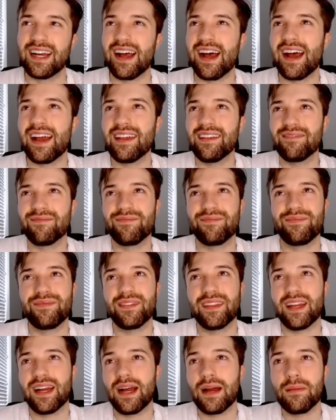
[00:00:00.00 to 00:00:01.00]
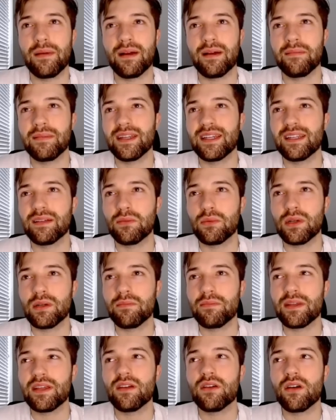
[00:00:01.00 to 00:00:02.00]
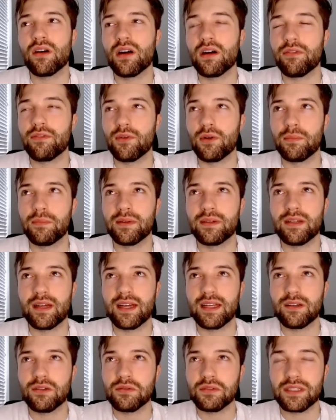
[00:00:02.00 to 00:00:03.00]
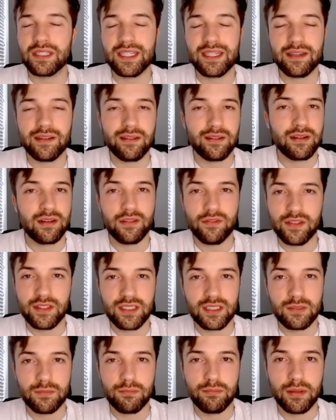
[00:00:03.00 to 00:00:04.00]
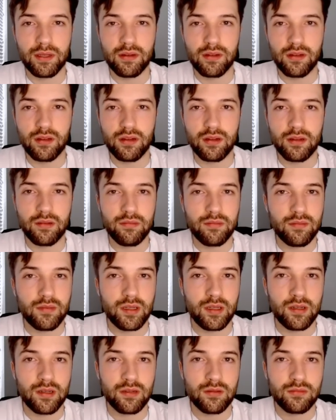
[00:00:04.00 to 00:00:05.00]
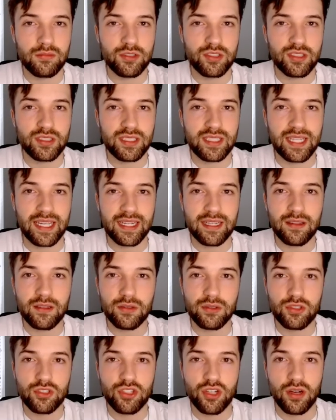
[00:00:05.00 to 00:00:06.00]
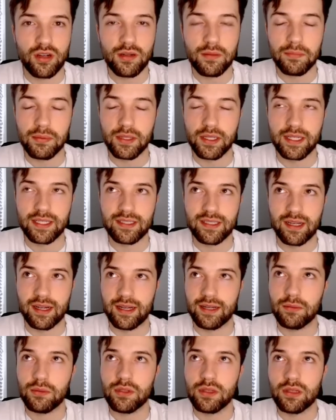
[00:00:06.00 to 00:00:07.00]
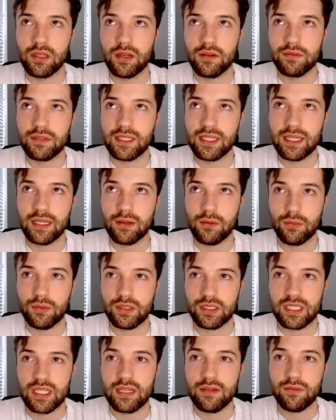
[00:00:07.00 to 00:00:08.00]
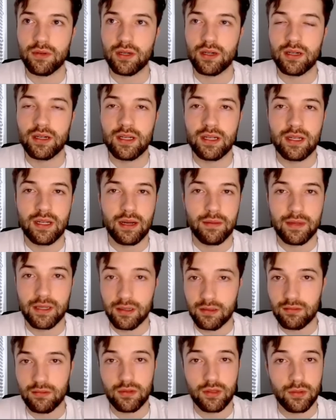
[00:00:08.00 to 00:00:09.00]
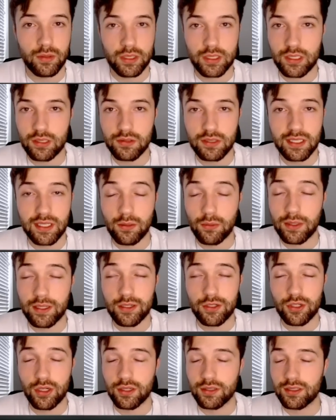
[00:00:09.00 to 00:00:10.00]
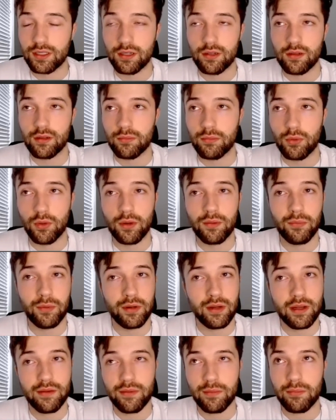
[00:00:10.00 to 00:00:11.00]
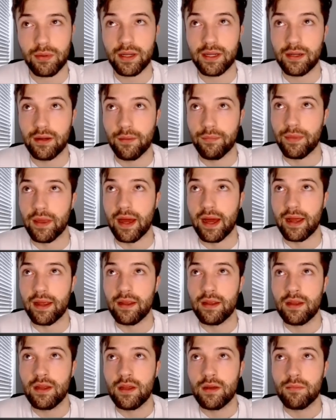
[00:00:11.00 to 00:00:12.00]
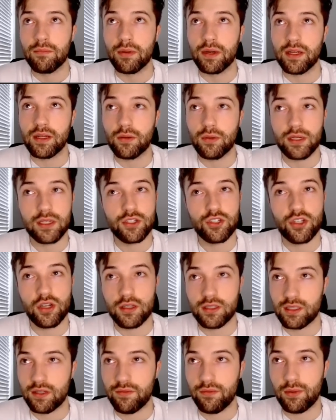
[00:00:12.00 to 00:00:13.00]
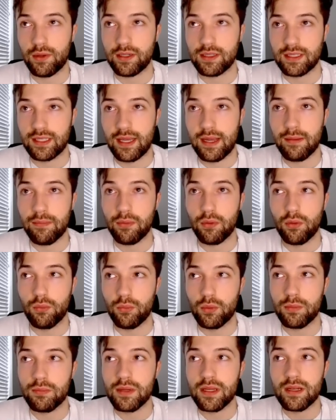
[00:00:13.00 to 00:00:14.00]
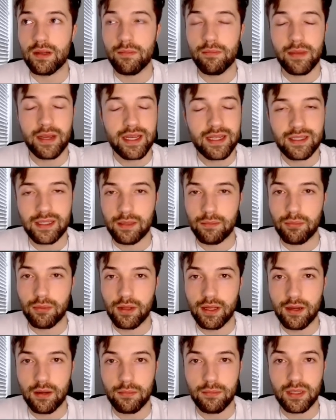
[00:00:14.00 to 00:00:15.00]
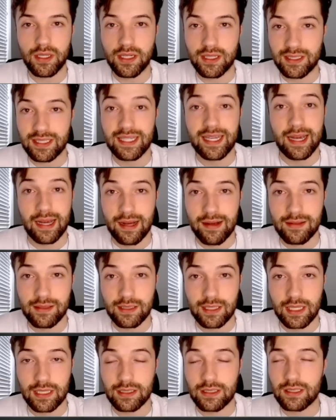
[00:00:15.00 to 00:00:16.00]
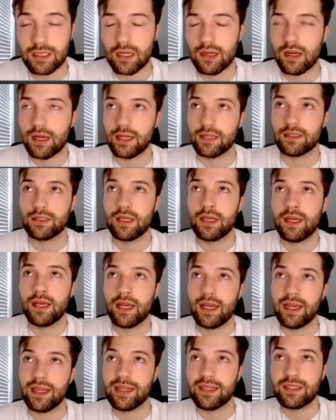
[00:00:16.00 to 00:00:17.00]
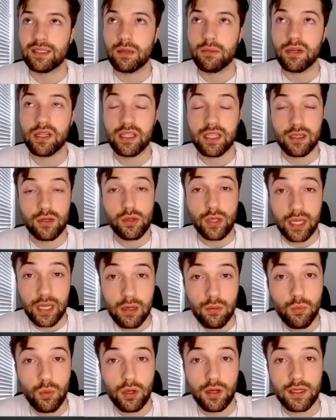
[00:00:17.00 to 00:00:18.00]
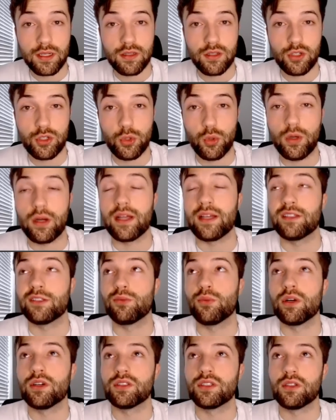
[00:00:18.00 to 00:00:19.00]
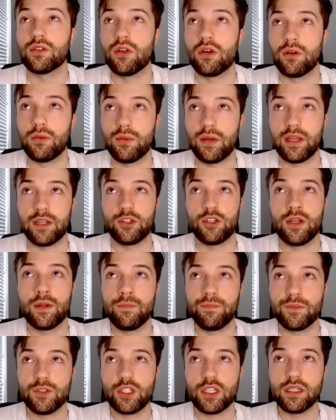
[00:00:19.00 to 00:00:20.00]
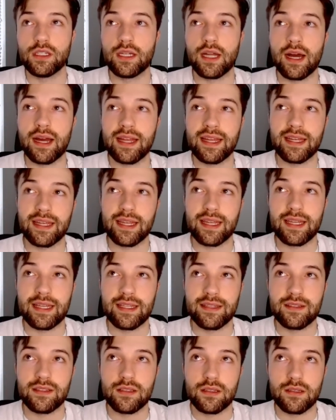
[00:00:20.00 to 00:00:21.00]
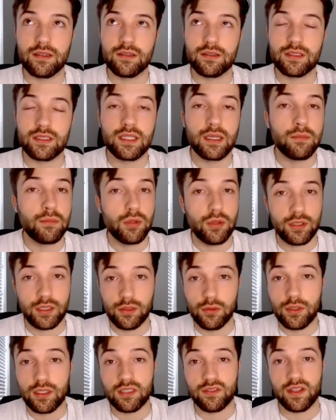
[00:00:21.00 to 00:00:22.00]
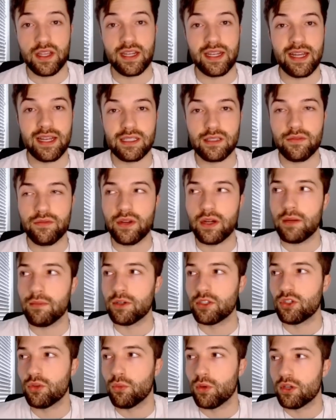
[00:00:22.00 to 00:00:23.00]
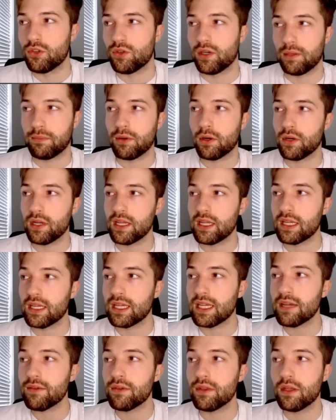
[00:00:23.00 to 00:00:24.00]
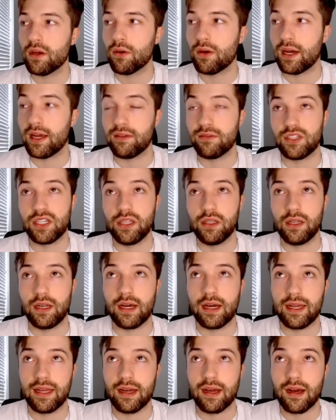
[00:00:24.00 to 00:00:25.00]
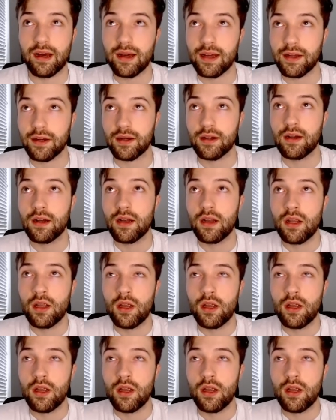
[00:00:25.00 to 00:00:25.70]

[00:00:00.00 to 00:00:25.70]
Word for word: I, I I mean, it wouldn't be awful, but I don't think your offense is built on, you know, just getting those chunk plays. I would love to get a receiver. I mean, you're still seeing Quentin Johnston on the board. We're not even bringing up that. But Quentin Johnston, for example, would be an amazing player because he has that size. And he's somebody that you can work in the short as well as the long range. Jalen Hyatt is similar to Lucas Van Ness, very much a one-trick pony. Even though I have Jalen Hyatt higher,